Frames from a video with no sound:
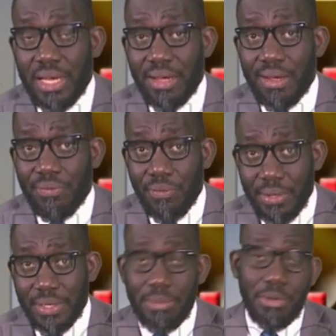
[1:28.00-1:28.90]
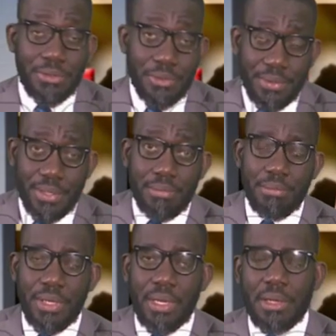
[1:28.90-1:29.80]
for them or to them
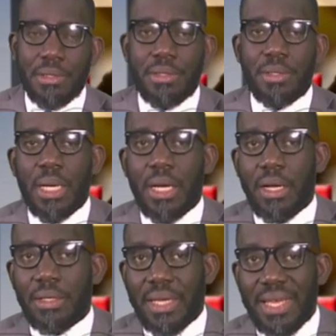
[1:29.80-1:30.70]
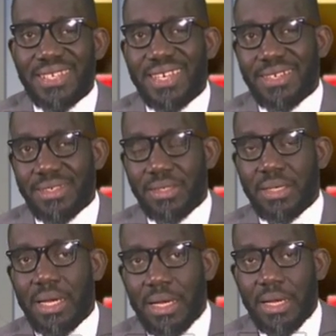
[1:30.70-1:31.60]
because the case has
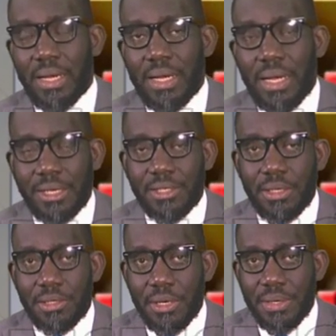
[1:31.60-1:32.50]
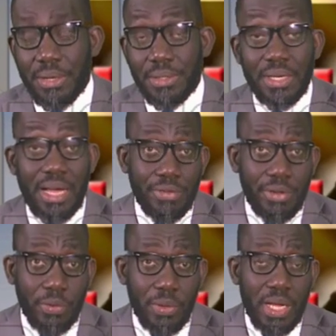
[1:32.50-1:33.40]
actually turned out in their
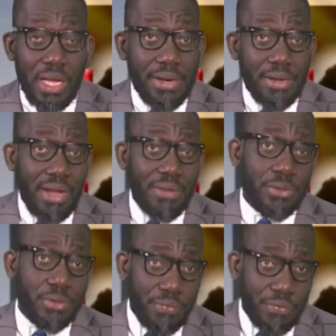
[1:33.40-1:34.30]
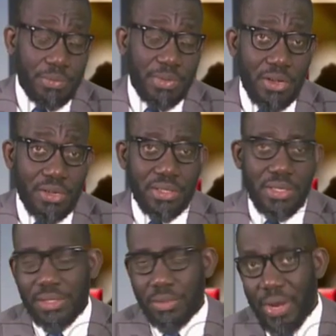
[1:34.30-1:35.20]
favor, and you have those who feel because,
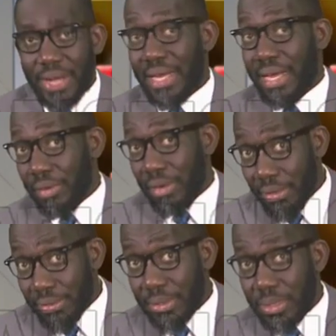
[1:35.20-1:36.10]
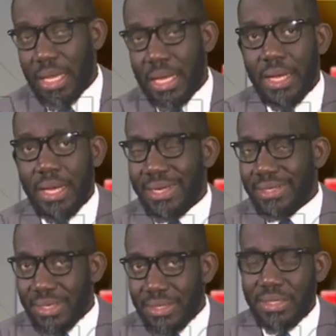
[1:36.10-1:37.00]
as it were, they have lost,
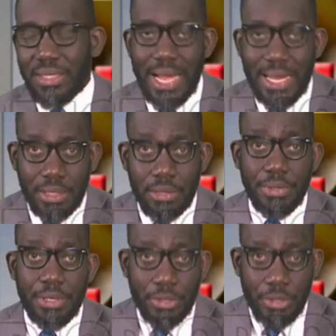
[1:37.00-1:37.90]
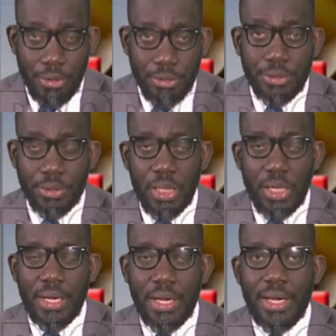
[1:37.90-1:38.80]
justice hasn't been done.
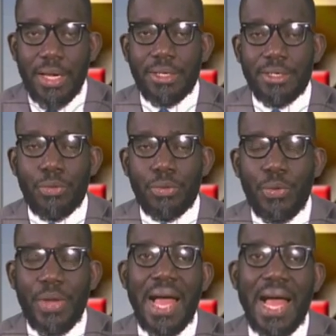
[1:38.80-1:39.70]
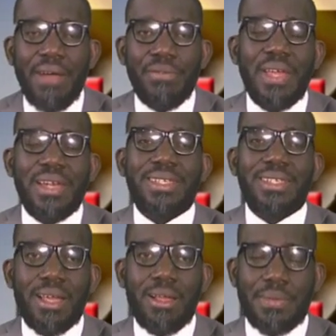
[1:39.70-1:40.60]
Do we have any
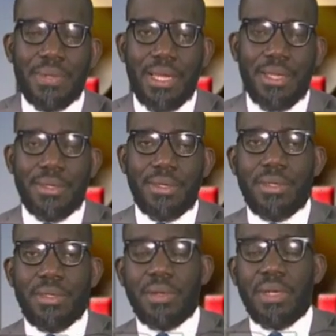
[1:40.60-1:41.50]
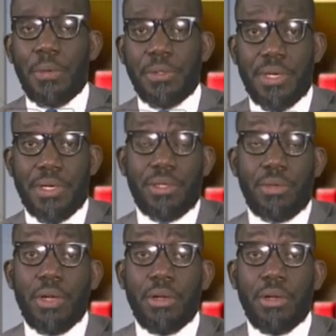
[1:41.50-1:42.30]
circumstance under which you can say, well,